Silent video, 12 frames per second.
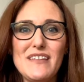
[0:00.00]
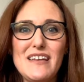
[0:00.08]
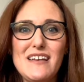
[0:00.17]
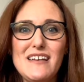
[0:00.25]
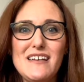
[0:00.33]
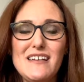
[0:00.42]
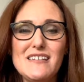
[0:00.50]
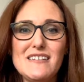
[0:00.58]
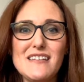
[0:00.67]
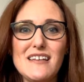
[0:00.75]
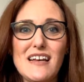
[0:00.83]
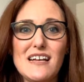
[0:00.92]

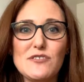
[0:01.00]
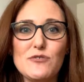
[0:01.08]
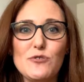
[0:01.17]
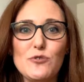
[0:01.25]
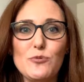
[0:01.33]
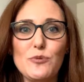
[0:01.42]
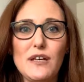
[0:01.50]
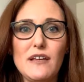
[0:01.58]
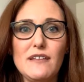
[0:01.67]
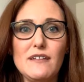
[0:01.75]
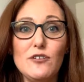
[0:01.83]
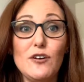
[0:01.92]
is it has to do
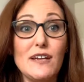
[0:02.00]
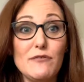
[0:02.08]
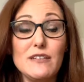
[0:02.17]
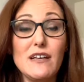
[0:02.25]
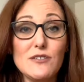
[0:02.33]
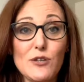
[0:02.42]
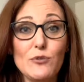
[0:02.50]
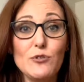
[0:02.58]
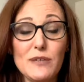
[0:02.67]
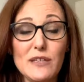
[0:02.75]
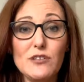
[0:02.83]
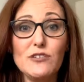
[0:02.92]
with not every day is going
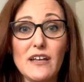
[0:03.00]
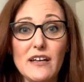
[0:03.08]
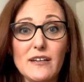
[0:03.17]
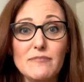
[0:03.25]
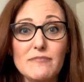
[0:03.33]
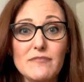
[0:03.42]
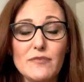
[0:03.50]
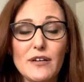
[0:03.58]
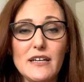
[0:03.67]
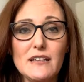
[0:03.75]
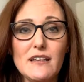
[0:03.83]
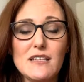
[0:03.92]
to be a good day,
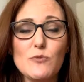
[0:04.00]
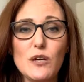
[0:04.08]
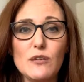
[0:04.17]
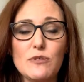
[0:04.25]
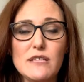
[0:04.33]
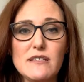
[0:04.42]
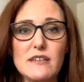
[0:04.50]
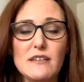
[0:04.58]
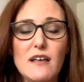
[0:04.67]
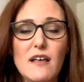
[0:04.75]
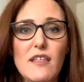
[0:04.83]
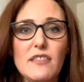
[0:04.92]
right? That's one
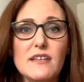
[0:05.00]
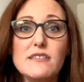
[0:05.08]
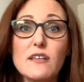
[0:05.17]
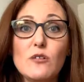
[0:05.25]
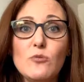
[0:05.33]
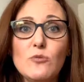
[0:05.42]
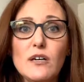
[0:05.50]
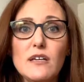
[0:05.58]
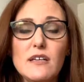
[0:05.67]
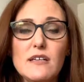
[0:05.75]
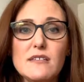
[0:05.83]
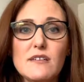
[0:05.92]
reason. The second
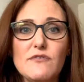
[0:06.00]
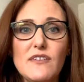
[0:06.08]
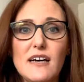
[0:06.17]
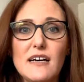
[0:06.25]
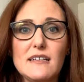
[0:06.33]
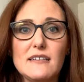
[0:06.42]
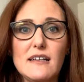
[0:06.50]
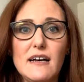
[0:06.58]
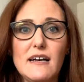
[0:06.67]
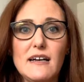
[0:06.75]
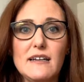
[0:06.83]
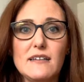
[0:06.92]
one is the fact
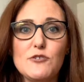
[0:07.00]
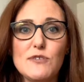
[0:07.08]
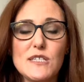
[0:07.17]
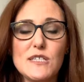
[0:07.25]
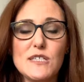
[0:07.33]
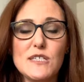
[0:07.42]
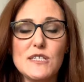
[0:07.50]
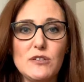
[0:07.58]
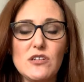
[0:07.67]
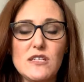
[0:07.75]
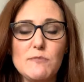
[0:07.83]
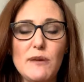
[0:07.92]
that
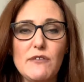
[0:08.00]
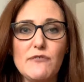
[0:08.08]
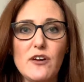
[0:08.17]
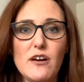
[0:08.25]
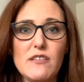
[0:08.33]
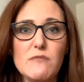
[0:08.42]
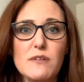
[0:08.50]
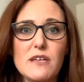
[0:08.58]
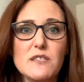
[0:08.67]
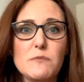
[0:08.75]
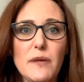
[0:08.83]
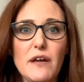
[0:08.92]
transportation is by far the
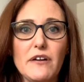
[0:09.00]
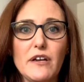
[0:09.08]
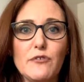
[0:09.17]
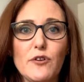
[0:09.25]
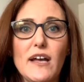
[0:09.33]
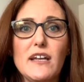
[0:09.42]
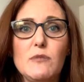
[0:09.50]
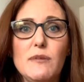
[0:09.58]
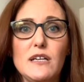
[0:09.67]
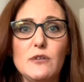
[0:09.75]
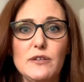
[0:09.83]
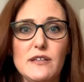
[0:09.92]
biggest barrier for
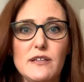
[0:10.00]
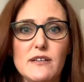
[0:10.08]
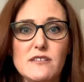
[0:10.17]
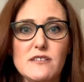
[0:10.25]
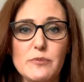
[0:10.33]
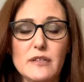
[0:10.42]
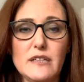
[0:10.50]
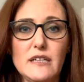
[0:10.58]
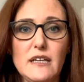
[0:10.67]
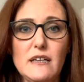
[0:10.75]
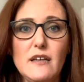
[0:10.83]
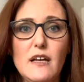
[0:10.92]
anybody with a
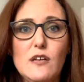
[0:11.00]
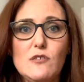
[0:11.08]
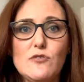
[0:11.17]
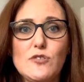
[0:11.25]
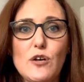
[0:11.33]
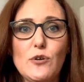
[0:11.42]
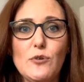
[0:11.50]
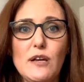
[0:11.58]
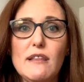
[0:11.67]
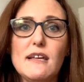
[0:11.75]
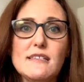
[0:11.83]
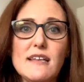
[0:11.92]
disability. So
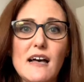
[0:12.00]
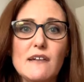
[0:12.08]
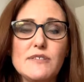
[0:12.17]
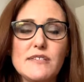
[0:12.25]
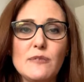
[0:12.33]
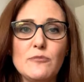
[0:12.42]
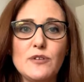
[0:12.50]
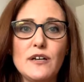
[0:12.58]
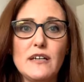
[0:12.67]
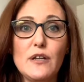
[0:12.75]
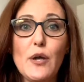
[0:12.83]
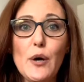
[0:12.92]
unless they have
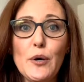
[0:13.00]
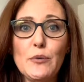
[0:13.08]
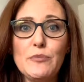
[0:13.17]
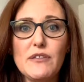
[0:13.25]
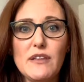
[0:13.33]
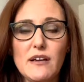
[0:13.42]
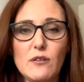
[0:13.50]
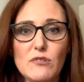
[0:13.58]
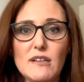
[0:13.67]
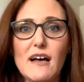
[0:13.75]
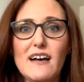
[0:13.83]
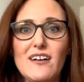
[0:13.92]
someone at home that they can
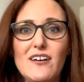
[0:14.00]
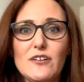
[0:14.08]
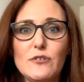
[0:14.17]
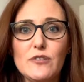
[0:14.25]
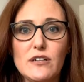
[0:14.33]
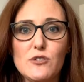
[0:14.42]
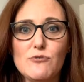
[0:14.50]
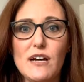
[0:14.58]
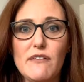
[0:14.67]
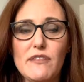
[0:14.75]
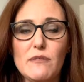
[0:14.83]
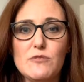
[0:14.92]
rely on who can
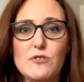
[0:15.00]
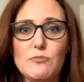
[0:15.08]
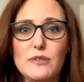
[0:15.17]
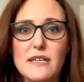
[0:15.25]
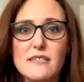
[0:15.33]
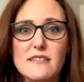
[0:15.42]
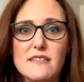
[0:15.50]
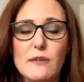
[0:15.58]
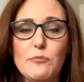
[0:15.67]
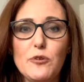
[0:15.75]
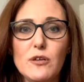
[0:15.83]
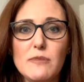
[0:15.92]
drive them to places and
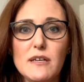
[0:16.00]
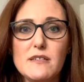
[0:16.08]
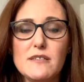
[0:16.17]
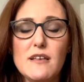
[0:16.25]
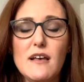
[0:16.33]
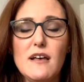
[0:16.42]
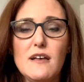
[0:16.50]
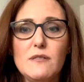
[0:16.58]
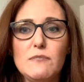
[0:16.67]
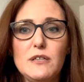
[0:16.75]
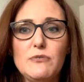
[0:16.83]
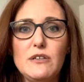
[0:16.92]
appointments,
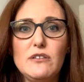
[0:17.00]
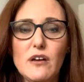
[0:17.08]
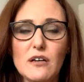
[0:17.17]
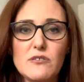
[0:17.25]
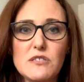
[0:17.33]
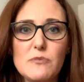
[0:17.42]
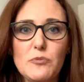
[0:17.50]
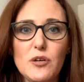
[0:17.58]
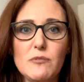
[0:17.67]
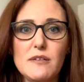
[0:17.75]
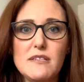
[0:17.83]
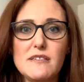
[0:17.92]
between doctor's
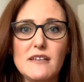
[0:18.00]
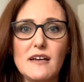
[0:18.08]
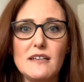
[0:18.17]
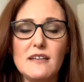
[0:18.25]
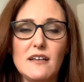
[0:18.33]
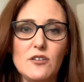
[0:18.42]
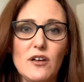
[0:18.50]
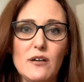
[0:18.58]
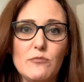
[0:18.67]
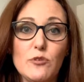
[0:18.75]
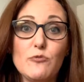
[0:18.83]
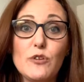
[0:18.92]
appointments that tend to
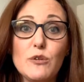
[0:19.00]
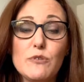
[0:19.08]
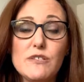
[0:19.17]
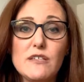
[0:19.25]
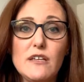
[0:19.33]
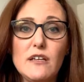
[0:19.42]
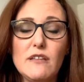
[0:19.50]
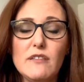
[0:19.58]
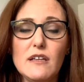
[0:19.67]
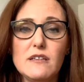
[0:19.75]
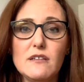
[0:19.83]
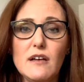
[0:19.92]
have more frequency
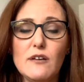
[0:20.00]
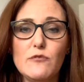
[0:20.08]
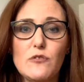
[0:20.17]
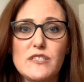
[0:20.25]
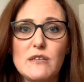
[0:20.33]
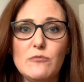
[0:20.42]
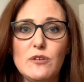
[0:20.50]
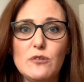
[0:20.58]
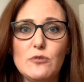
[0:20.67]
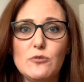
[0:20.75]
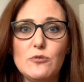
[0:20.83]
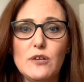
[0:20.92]
than for someone
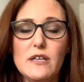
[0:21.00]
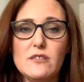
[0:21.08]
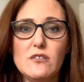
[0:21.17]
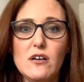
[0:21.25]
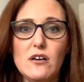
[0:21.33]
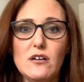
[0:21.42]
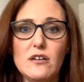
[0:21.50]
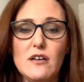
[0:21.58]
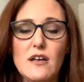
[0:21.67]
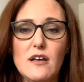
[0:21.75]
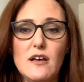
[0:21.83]
who is not